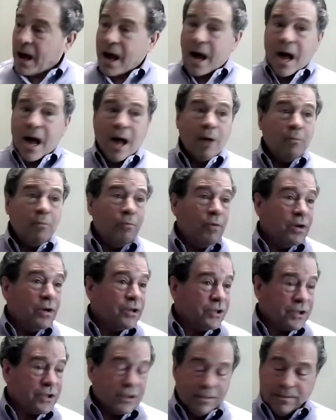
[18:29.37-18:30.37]
I
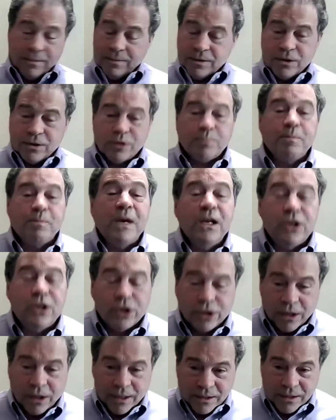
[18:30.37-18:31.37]
was
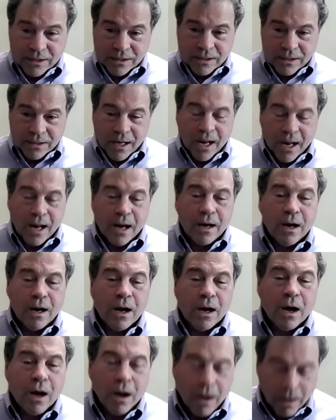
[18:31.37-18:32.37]
speechless and
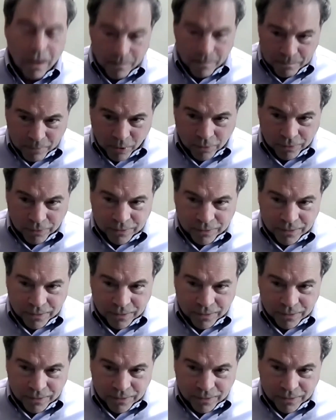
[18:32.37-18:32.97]
humble.